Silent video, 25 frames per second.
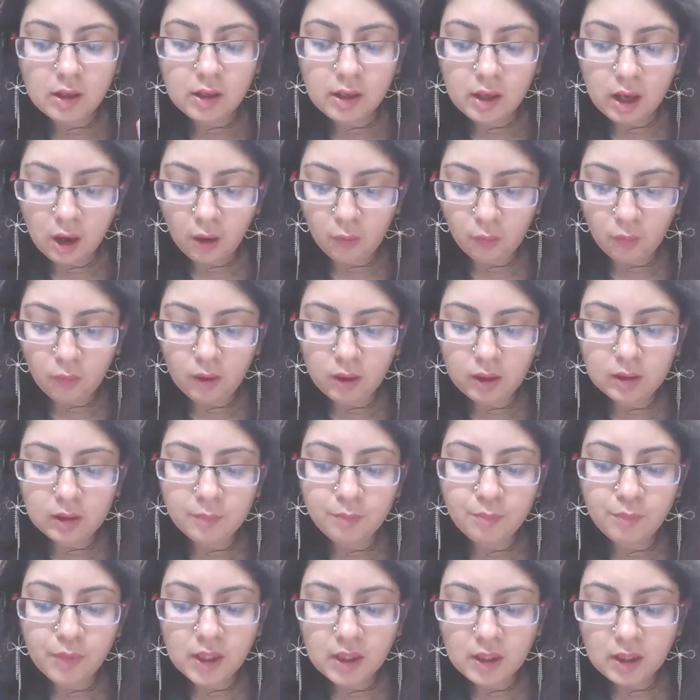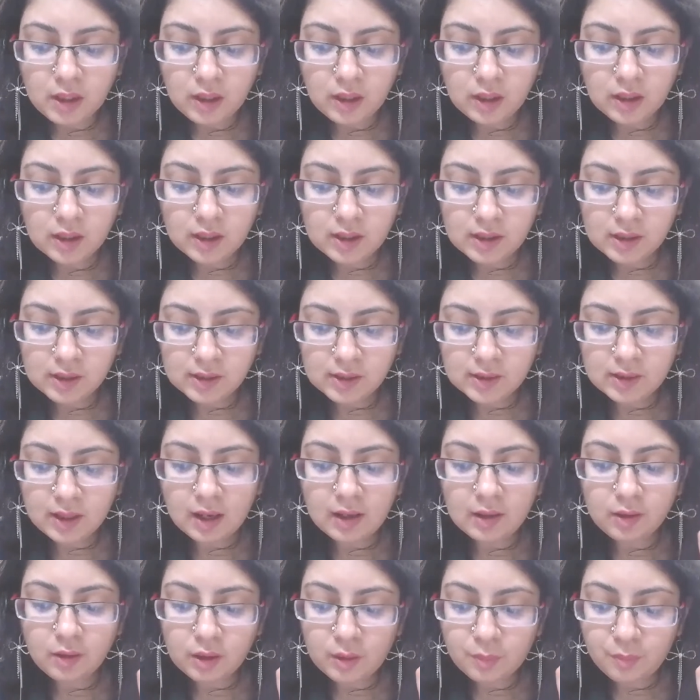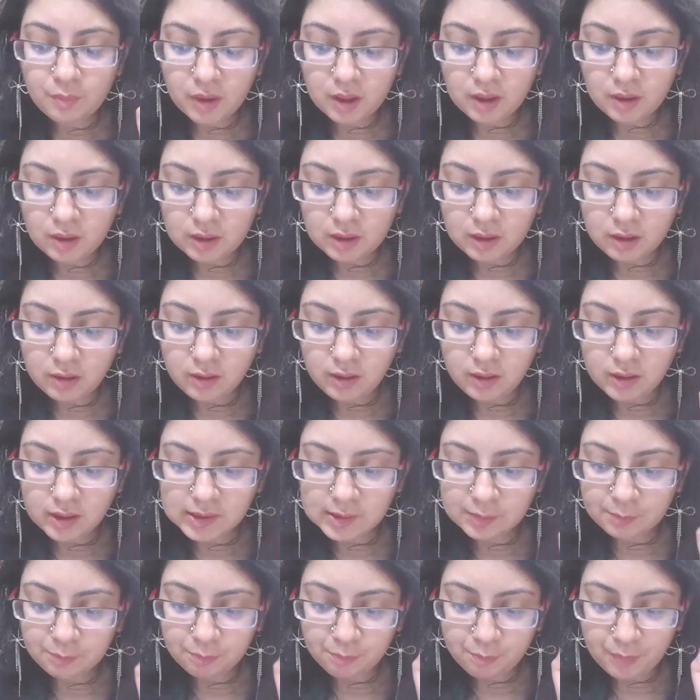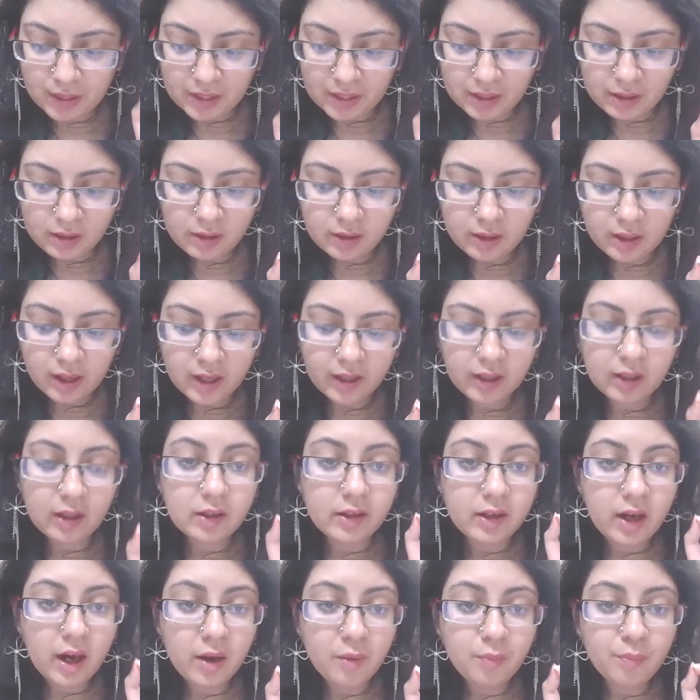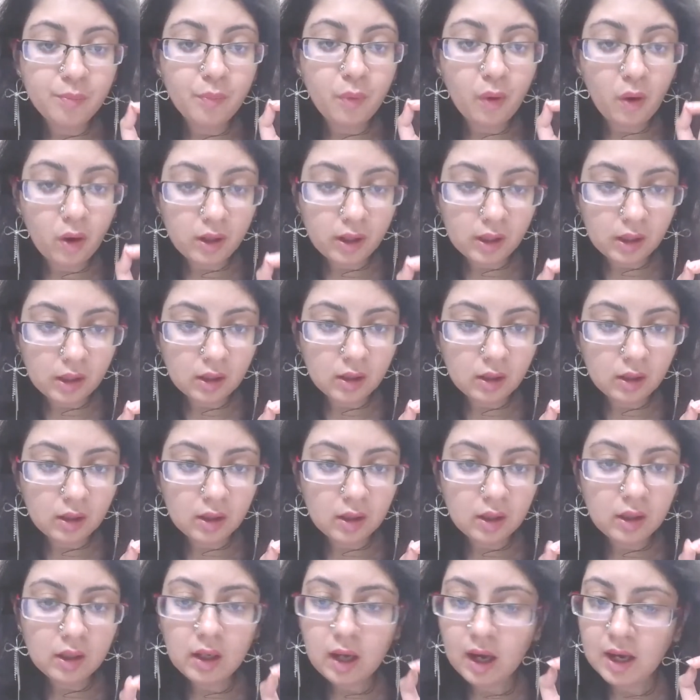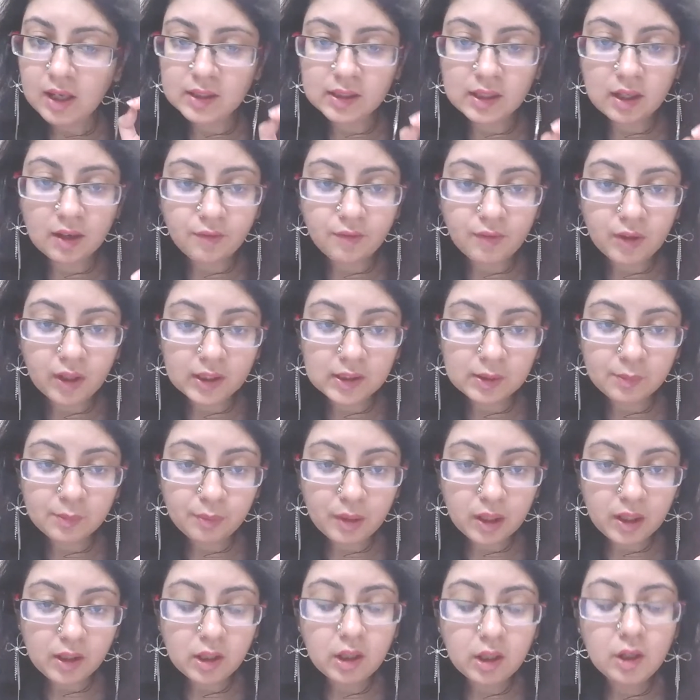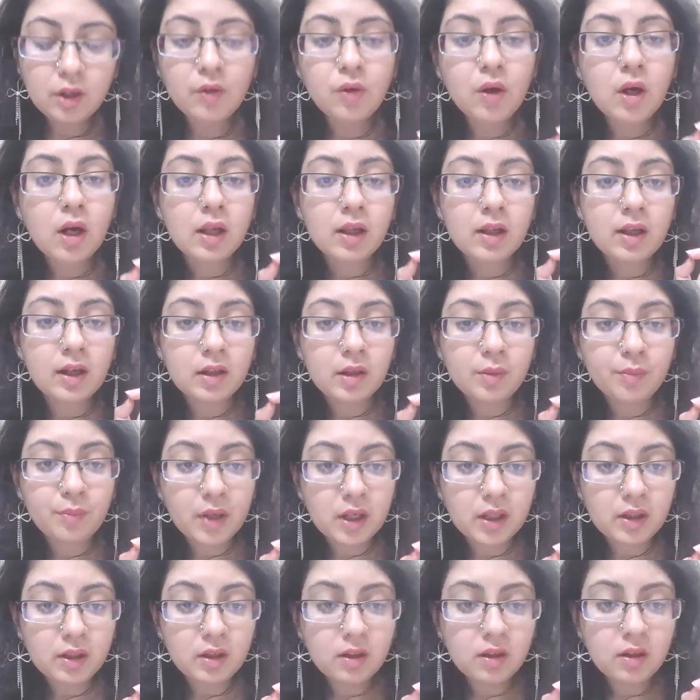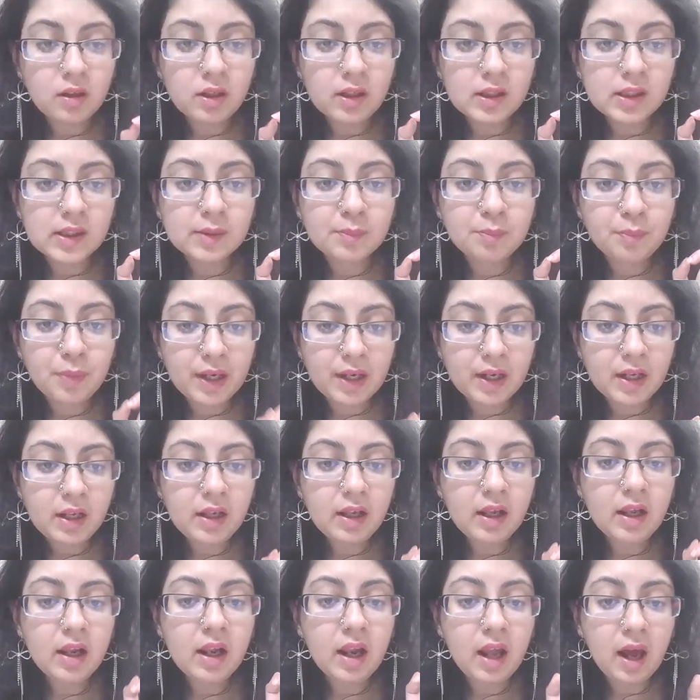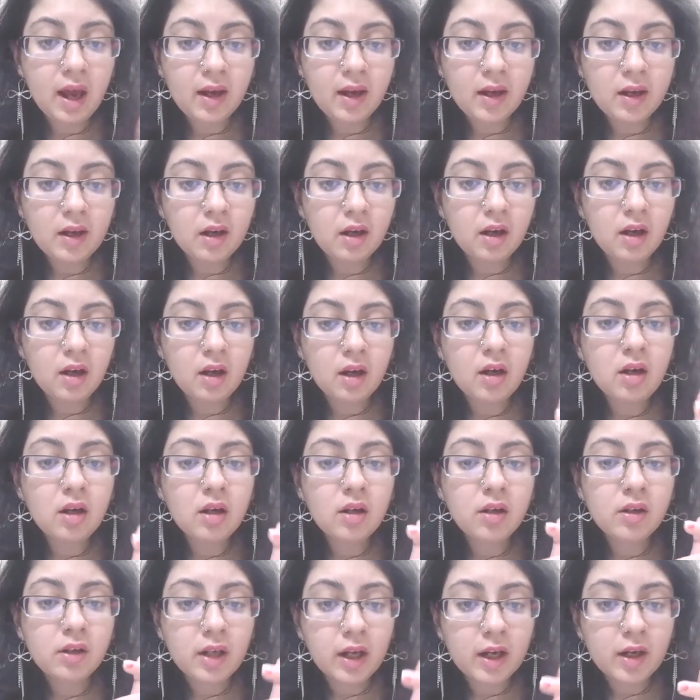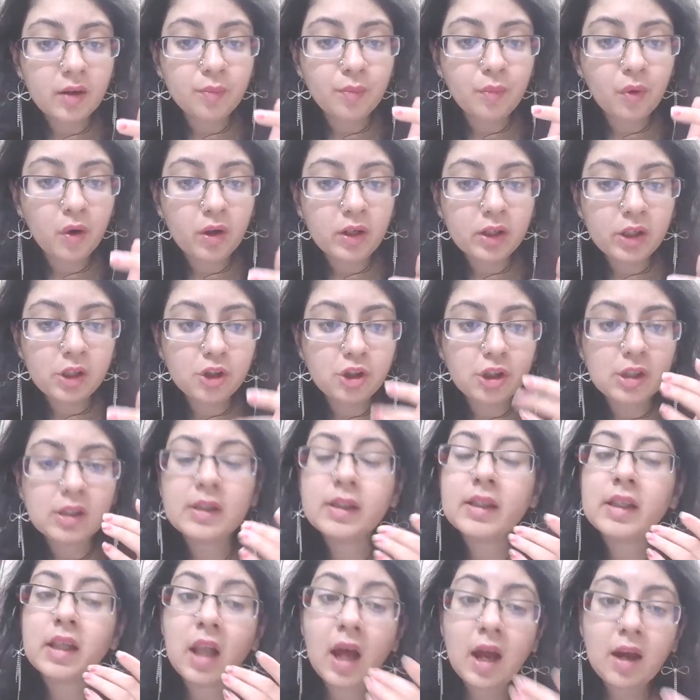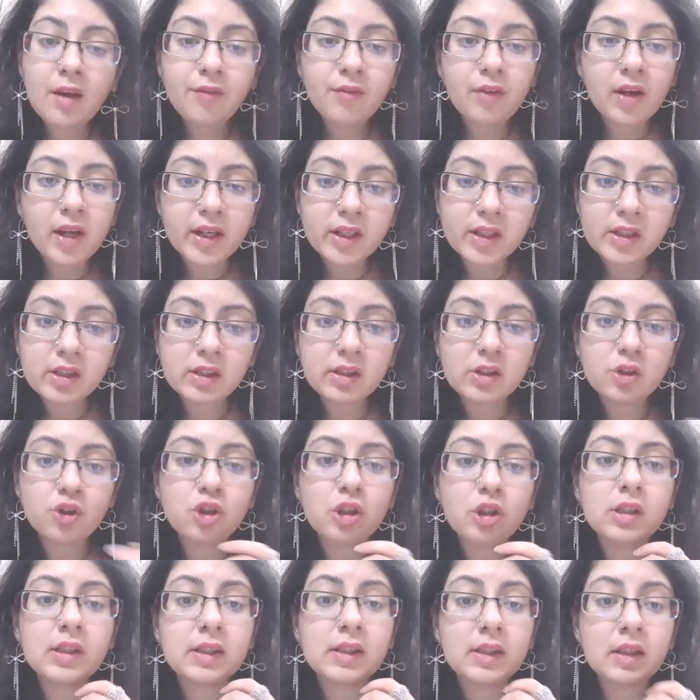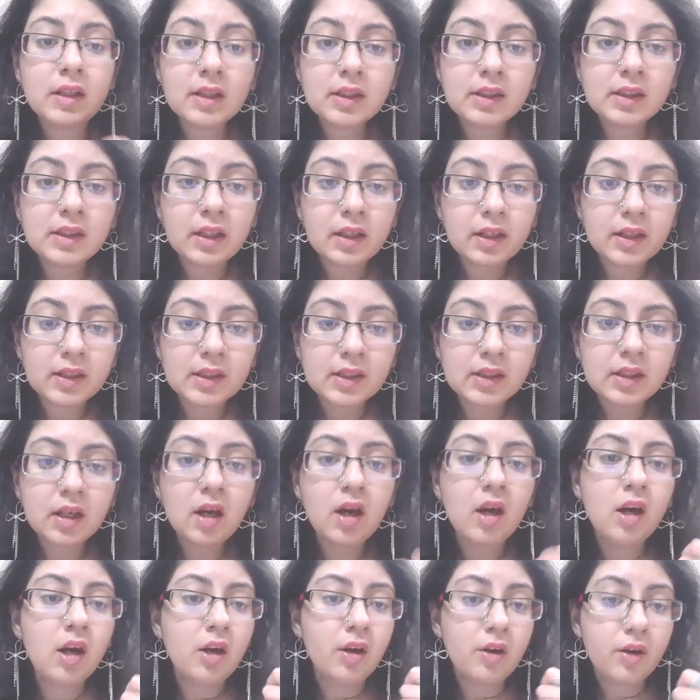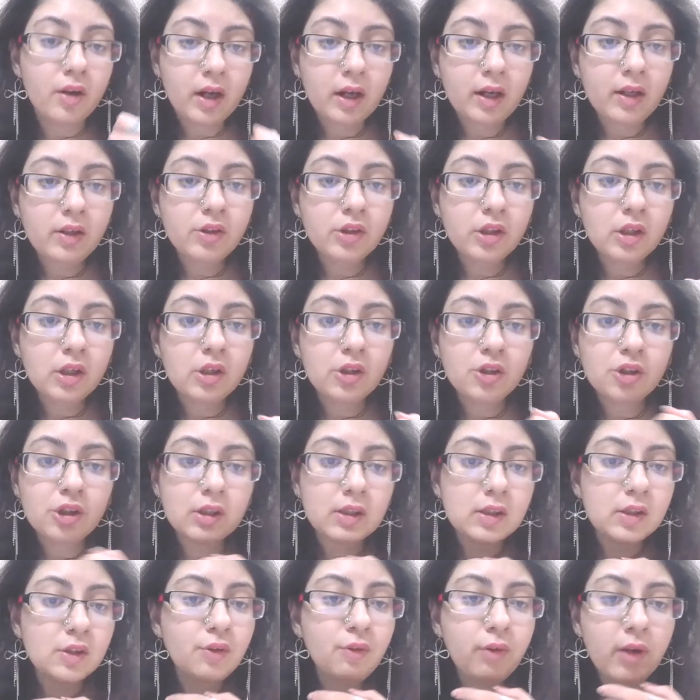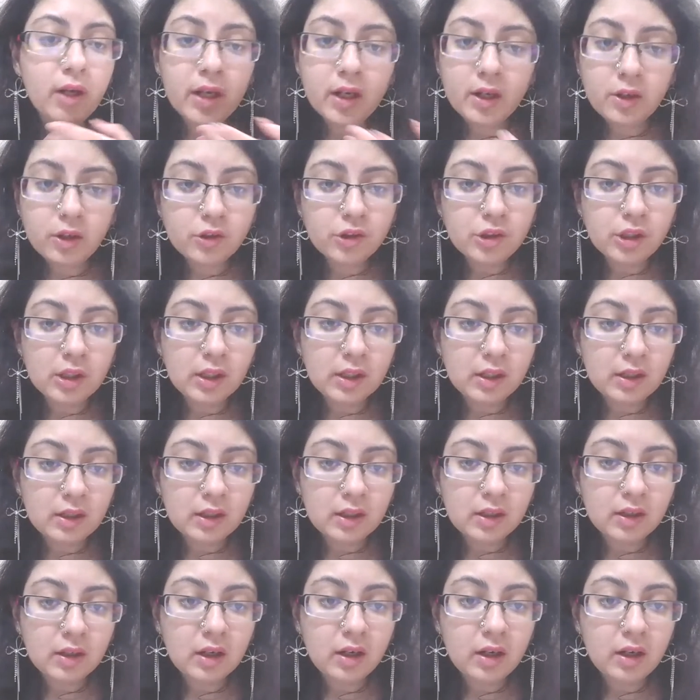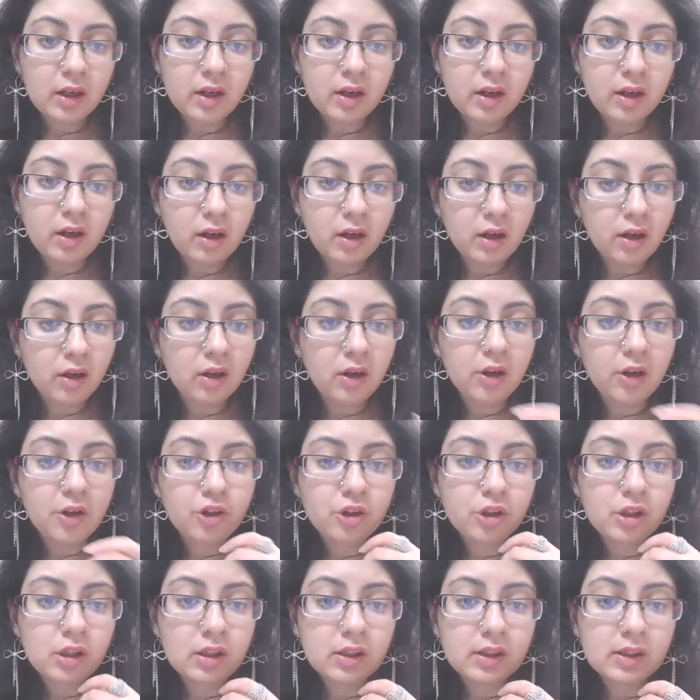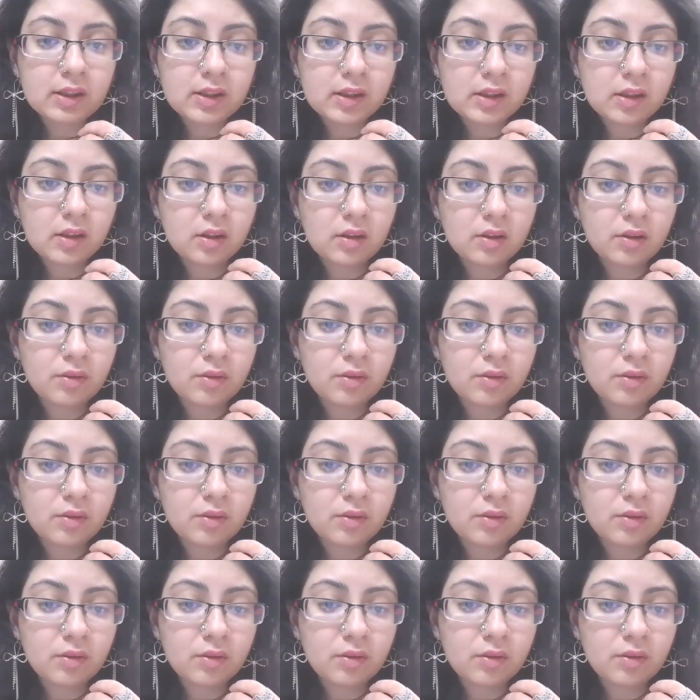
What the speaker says: Now, the meaning is that the mother is pale like a dead body. As I've explained here, that the mother is pale like a dead body. She's lifeless. She's listless, right? She has no energy in her. She is